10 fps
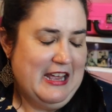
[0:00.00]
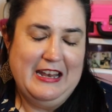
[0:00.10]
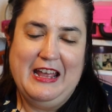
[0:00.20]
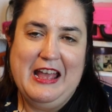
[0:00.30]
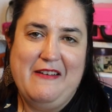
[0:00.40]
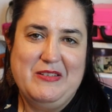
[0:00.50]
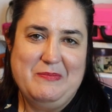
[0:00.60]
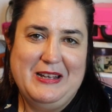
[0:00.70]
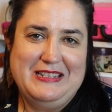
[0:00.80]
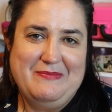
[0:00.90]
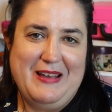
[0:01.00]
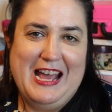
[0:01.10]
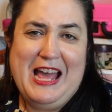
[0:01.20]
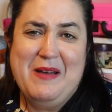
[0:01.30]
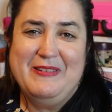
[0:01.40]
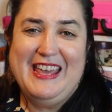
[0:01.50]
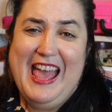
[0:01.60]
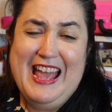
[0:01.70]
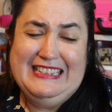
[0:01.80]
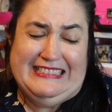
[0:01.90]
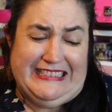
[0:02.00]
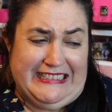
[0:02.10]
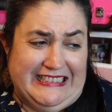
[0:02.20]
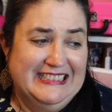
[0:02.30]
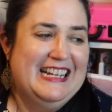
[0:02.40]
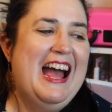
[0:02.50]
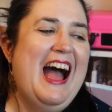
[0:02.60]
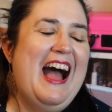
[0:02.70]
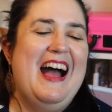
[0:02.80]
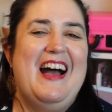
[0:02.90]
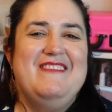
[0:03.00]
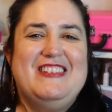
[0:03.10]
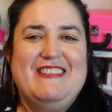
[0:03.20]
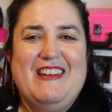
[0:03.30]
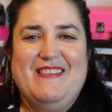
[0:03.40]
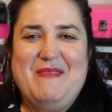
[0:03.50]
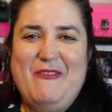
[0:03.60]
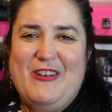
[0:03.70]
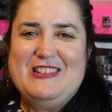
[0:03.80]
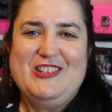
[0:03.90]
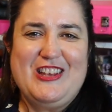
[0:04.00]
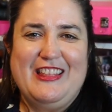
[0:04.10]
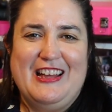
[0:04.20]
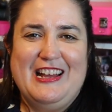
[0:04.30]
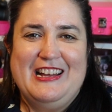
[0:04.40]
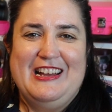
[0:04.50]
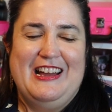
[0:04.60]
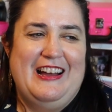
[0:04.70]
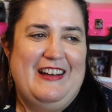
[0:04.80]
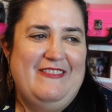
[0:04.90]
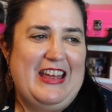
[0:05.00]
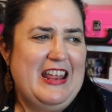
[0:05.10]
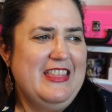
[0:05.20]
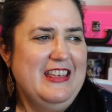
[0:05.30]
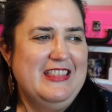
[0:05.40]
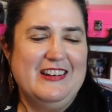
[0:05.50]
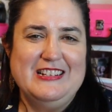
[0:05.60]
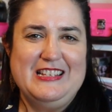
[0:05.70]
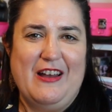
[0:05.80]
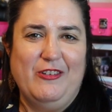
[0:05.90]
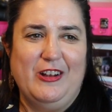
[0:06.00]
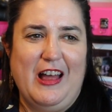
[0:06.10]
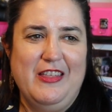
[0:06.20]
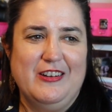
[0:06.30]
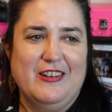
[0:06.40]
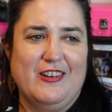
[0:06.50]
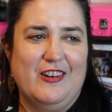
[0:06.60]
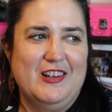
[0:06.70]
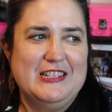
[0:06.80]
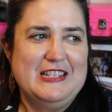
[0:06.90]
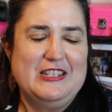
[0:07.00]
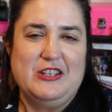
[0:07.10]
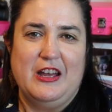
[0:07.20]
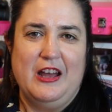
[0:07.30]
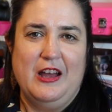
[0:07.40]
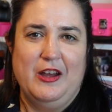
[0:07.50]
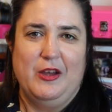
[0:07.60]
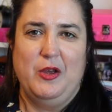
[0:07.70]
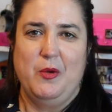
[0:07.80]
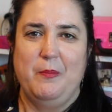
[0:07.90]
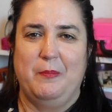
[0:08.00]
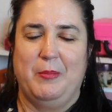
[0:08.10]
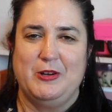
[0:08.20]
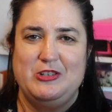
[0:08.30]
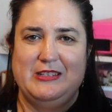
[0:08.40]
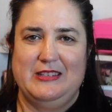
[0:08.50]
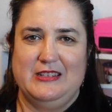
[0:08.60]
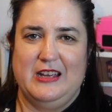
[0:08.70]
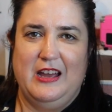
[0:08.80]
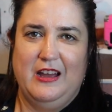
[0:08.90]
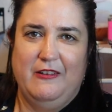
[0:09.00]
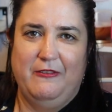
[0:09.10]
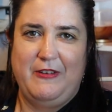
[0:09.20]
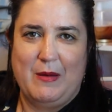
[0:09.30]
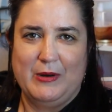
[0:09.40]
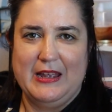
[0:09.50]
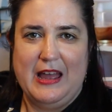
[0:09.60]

and I haven't picked it back up again. I'm doing it with my friend Shayla, and I think there are several other girls who purchased fabric